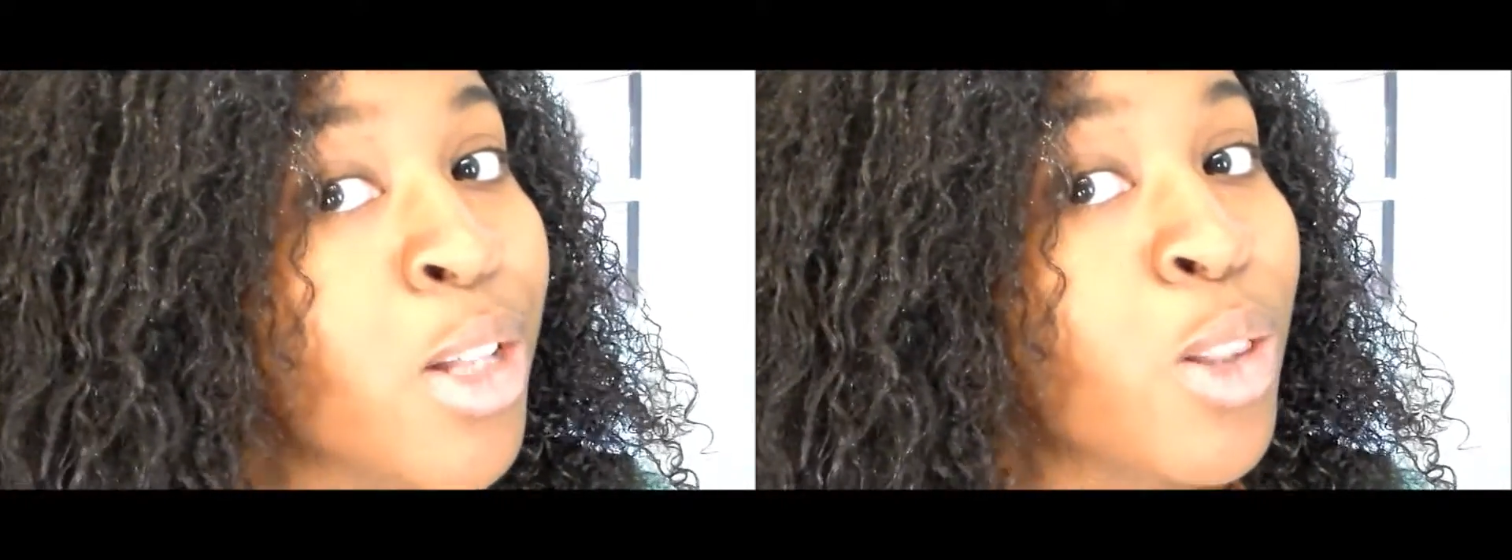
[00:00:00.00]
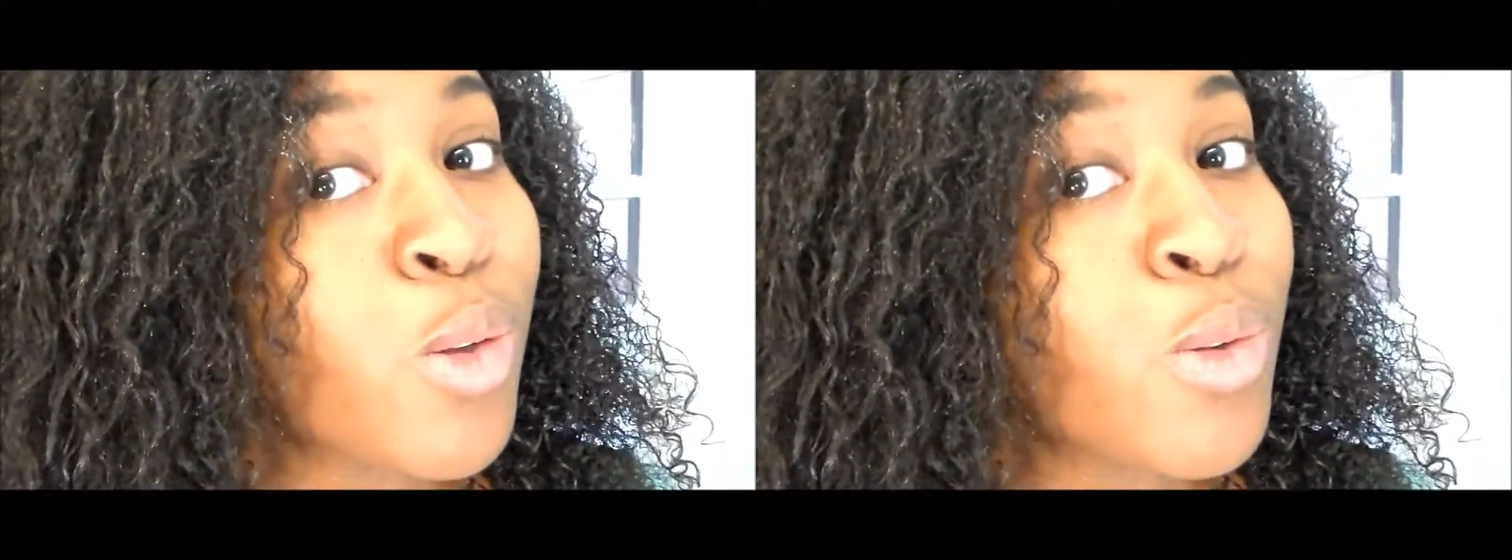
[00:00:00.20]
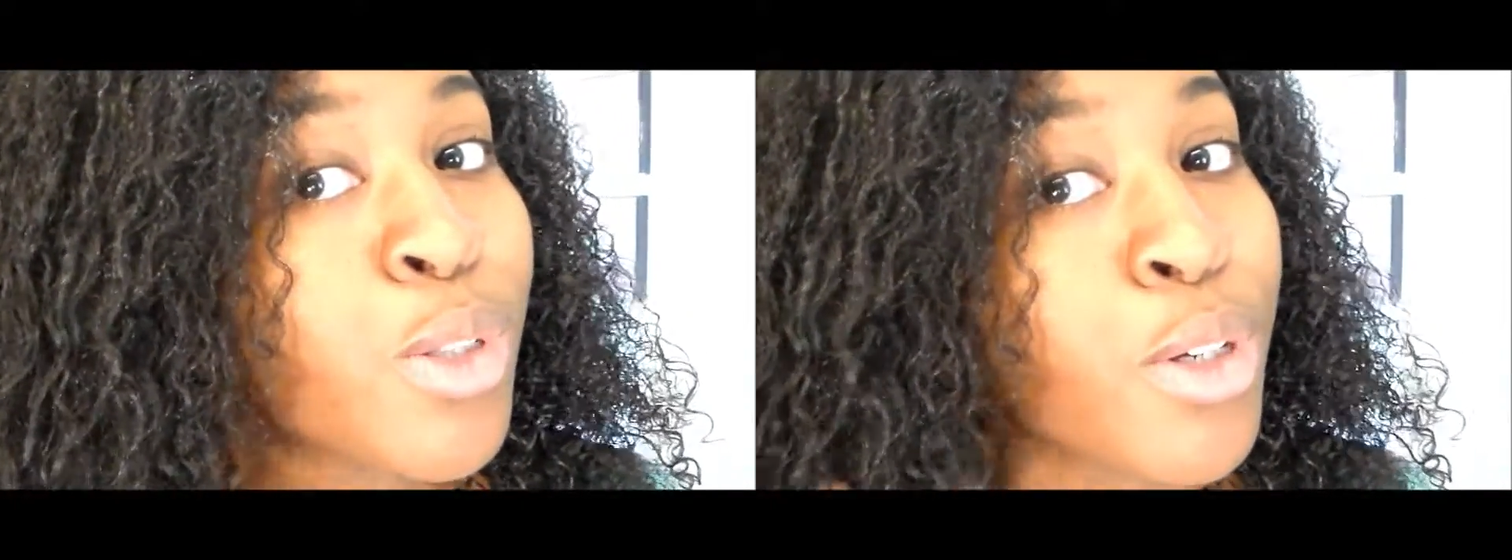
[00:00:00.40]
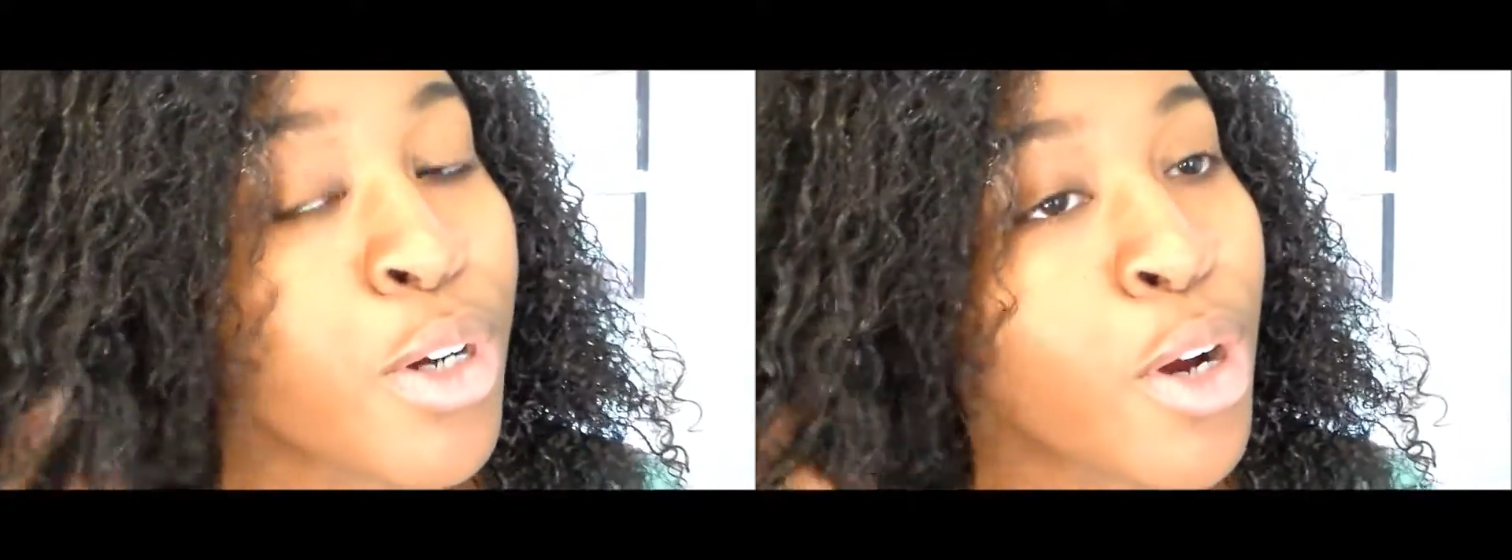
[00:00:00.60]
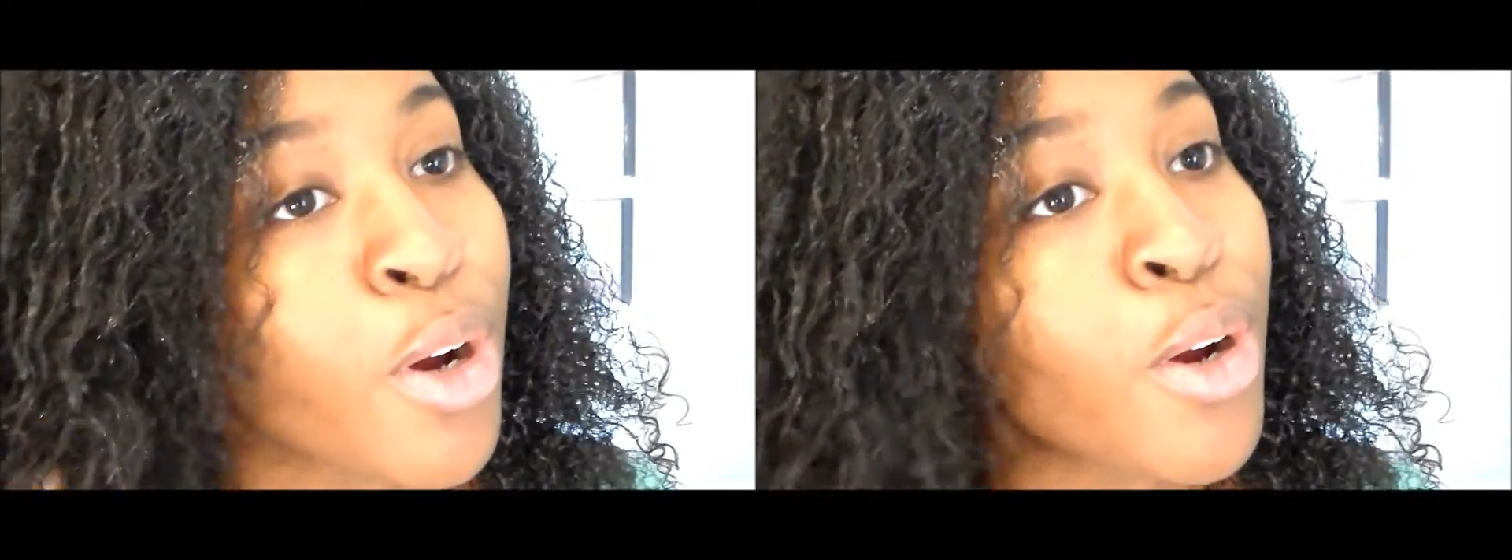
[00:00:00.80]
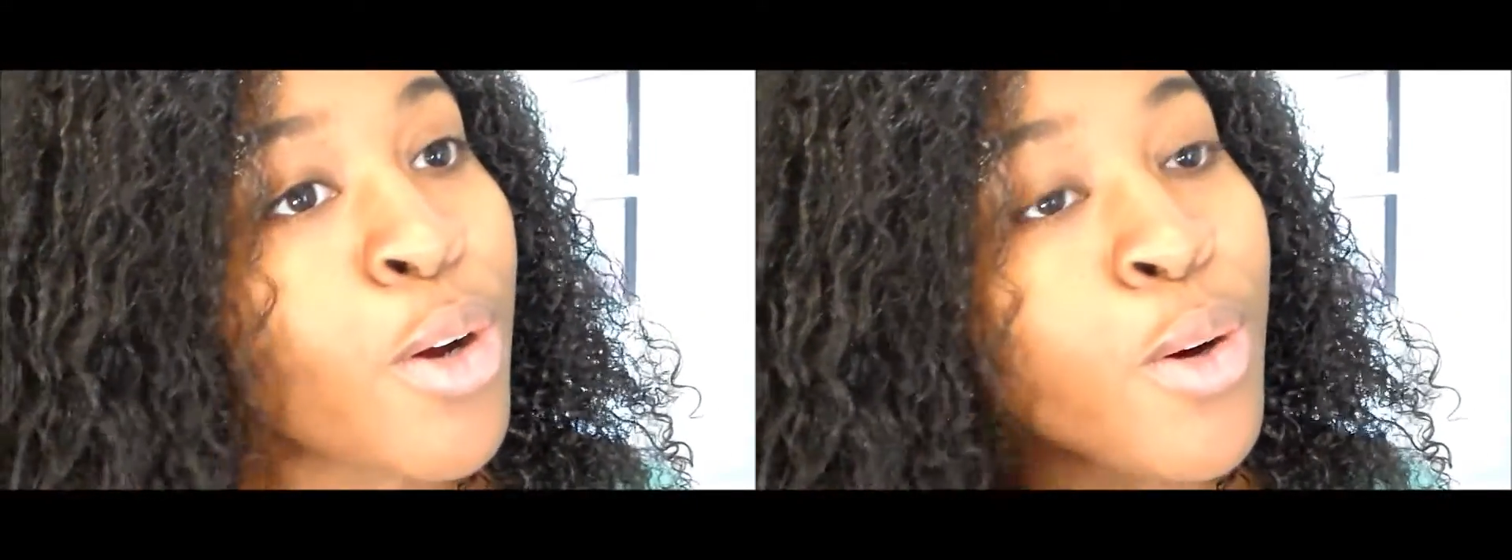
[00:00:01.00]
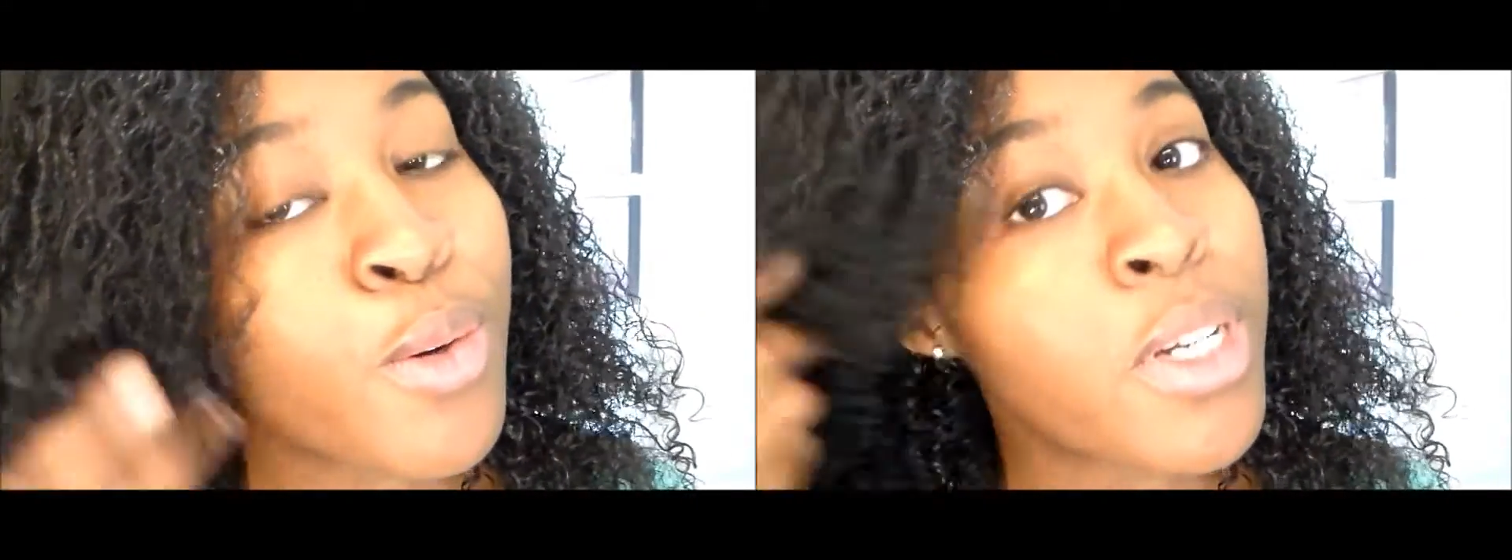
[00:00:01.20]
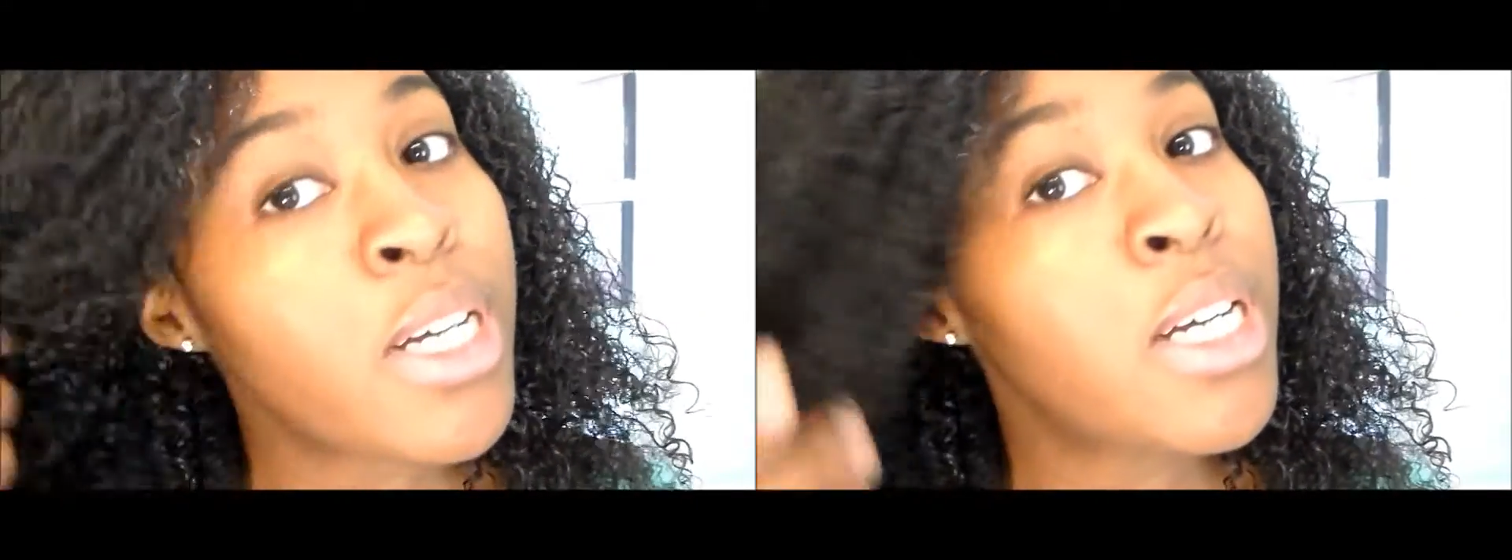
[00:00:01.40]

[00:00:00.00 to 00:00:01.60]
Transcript: looser curled